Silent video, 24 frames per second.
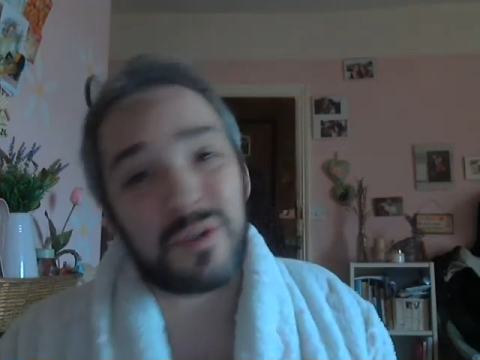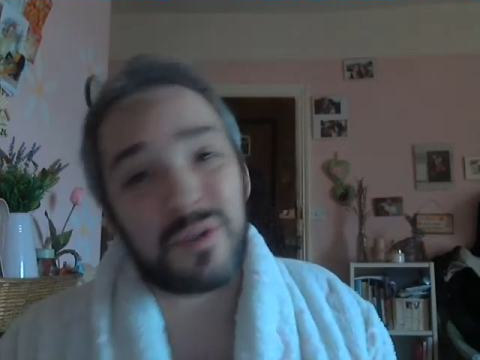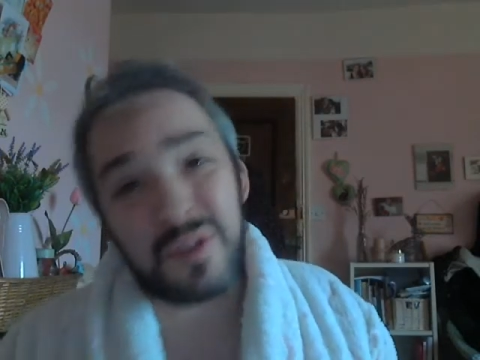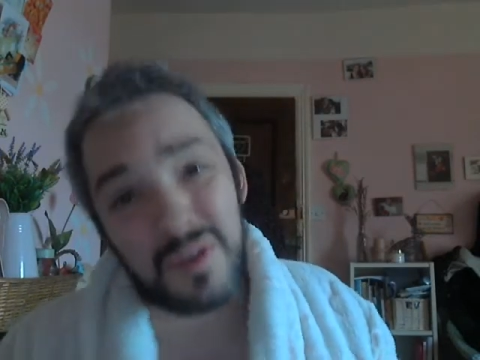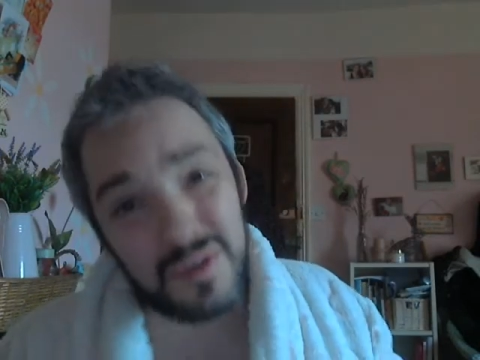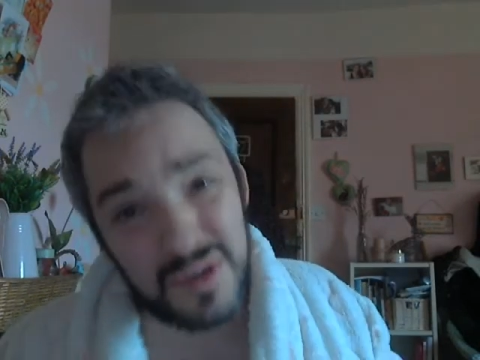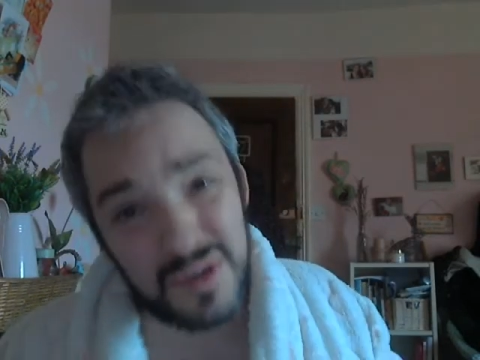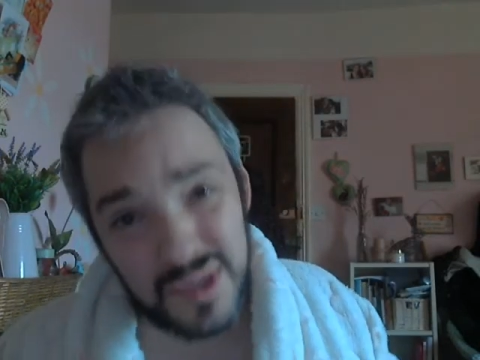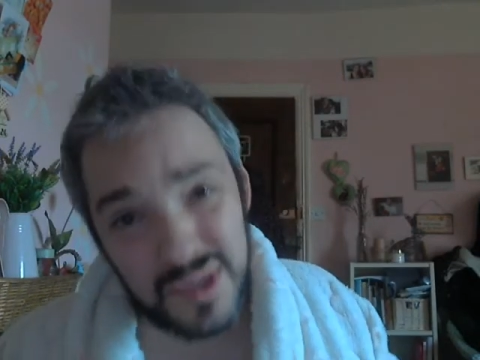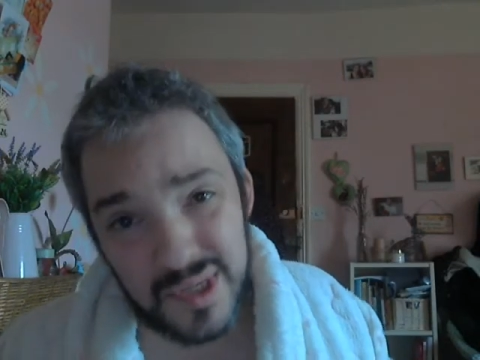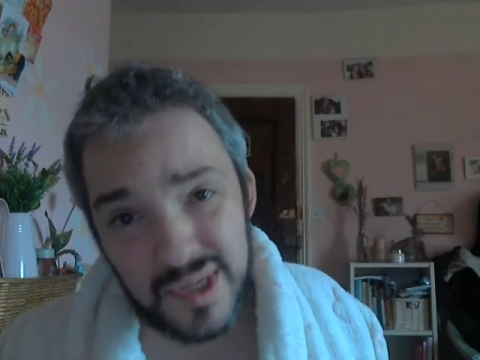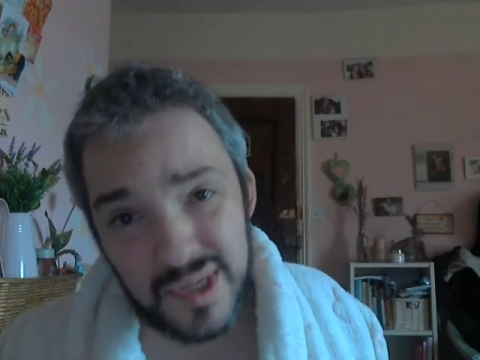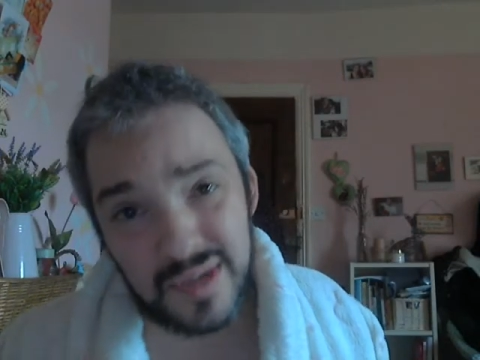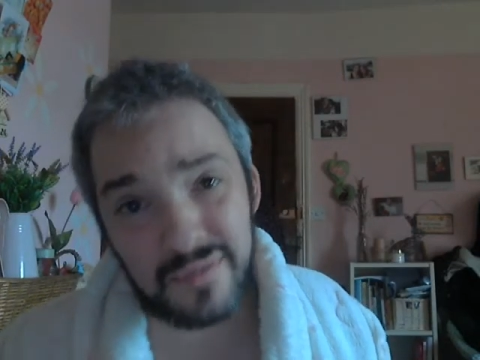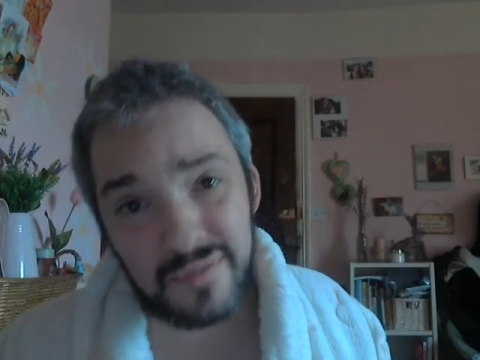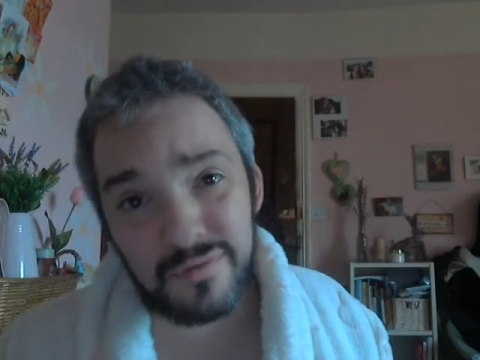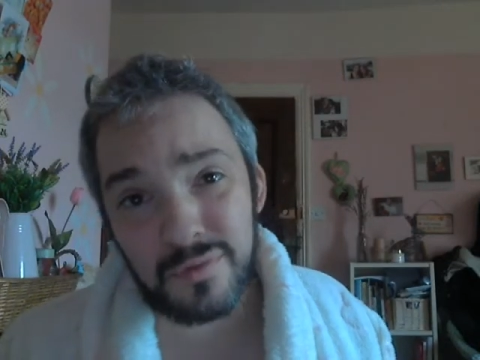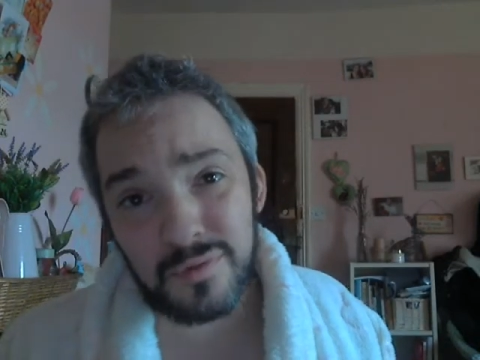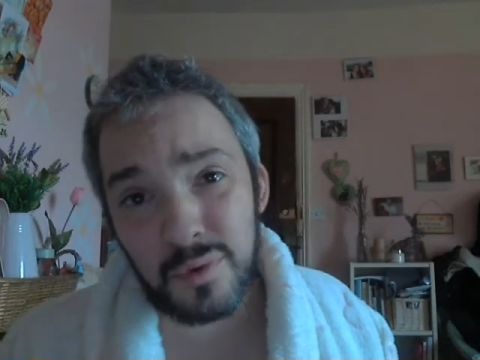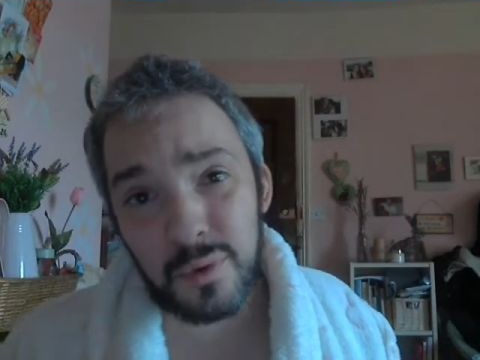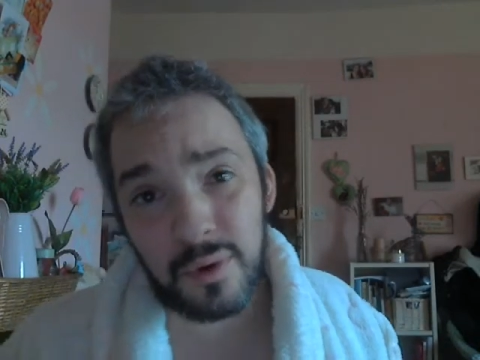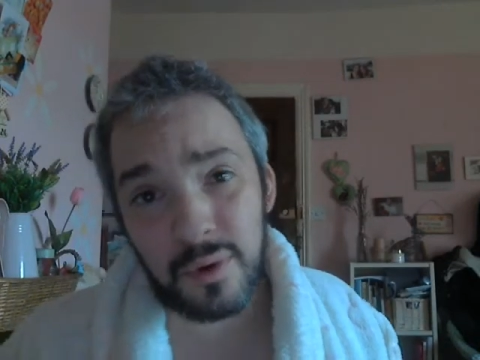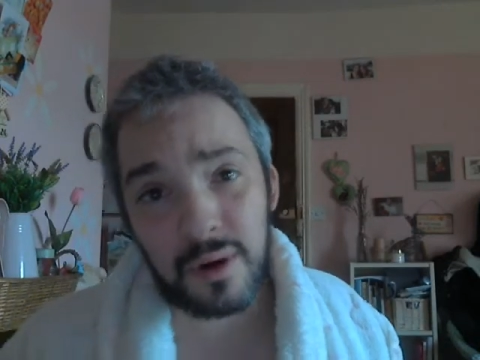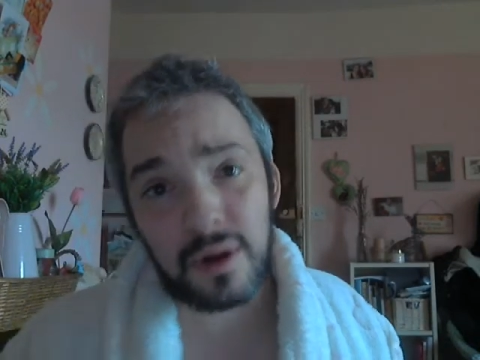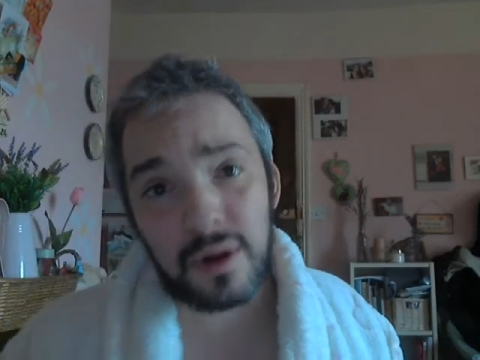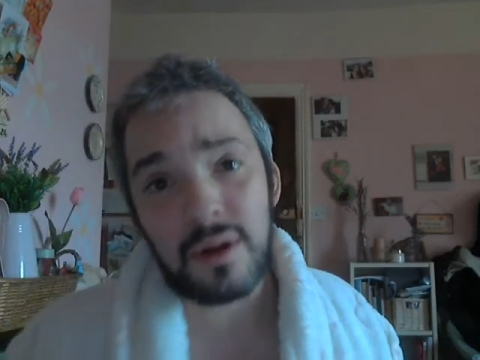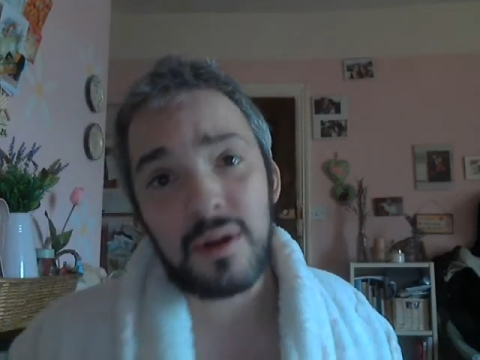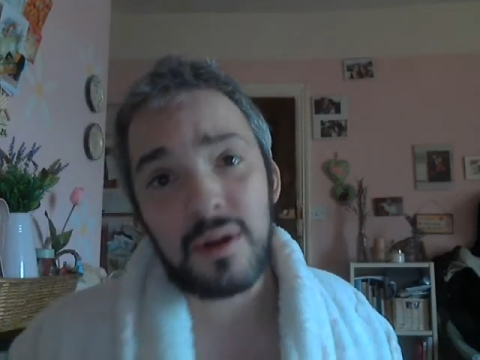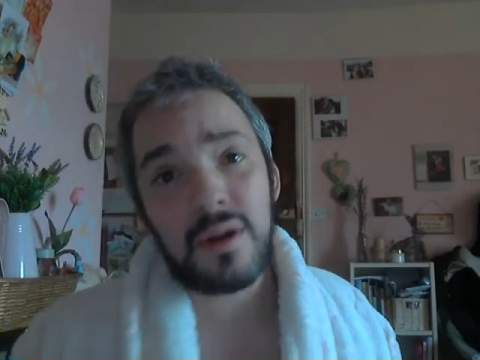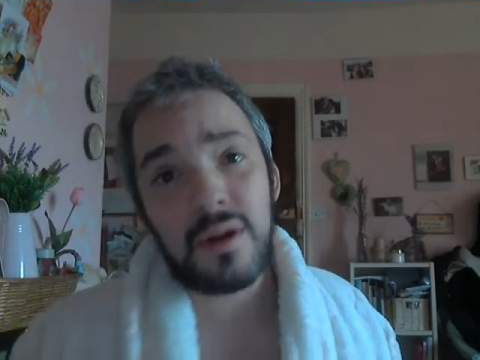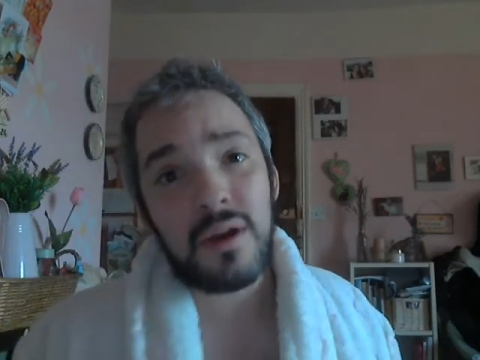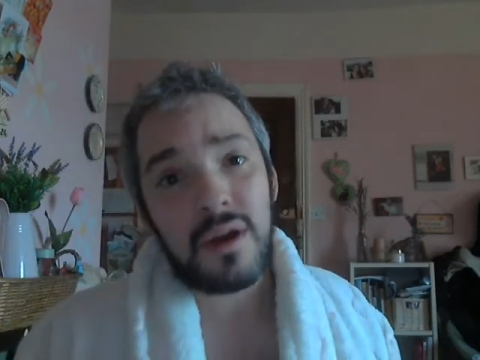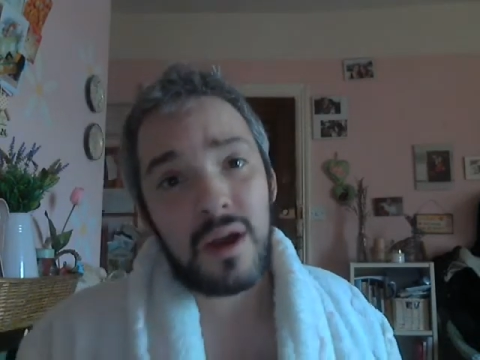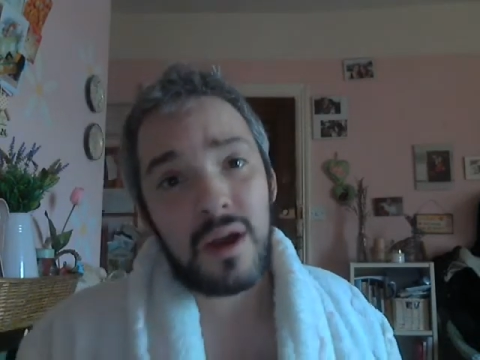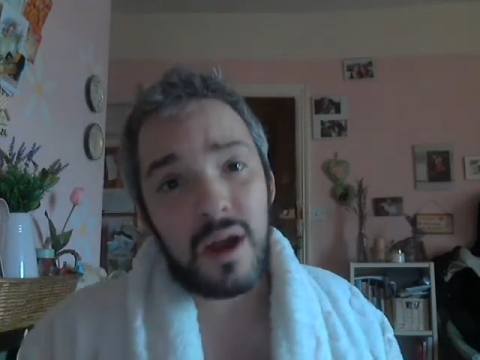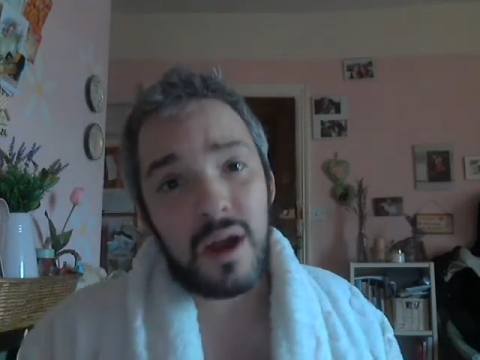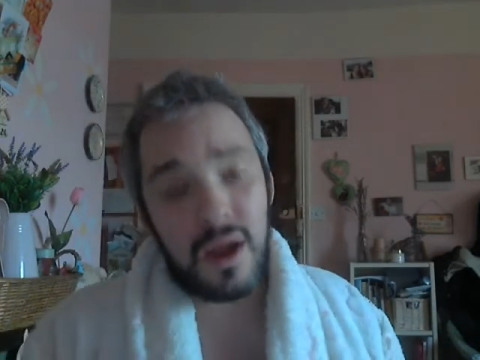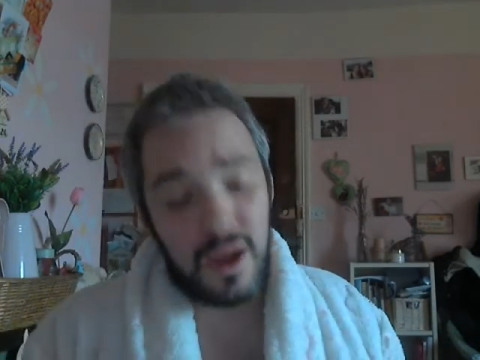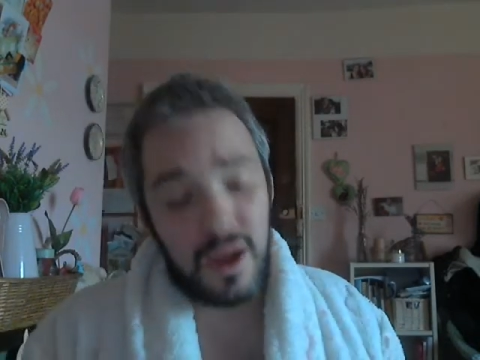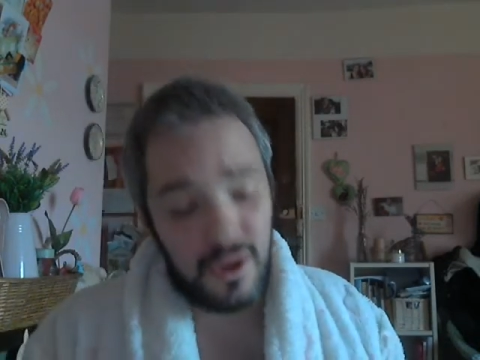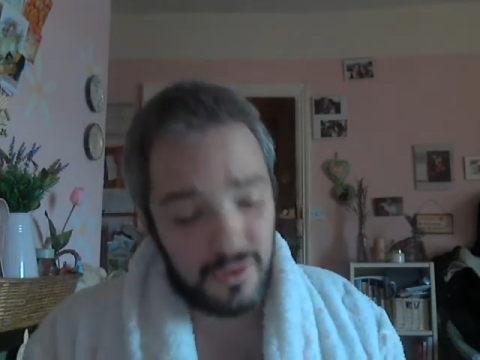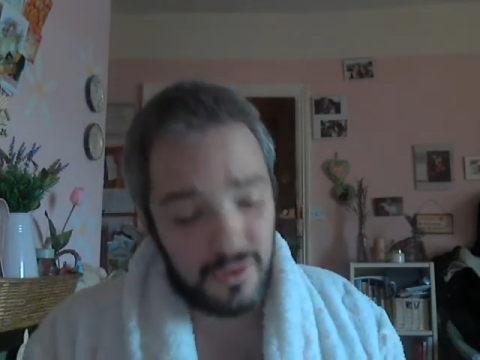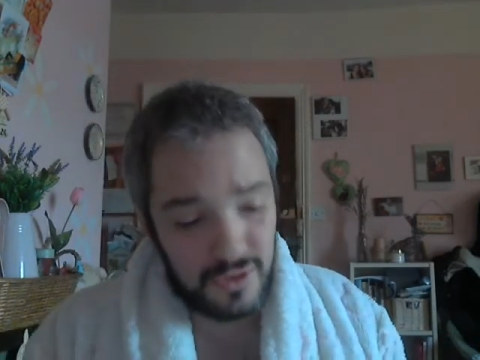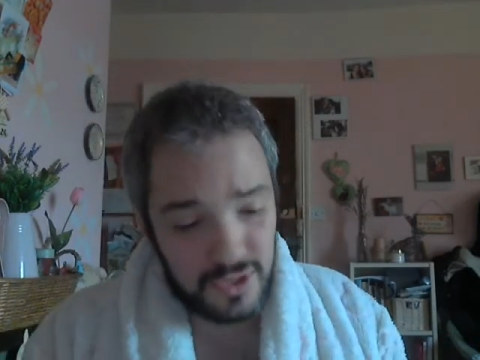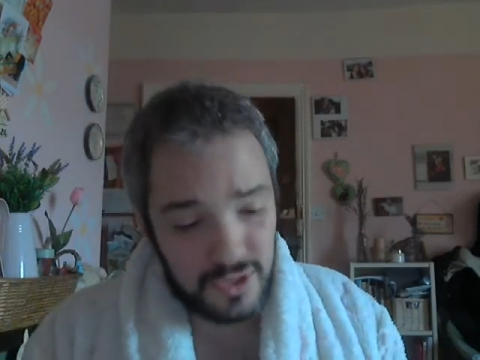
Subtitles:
than the C4. The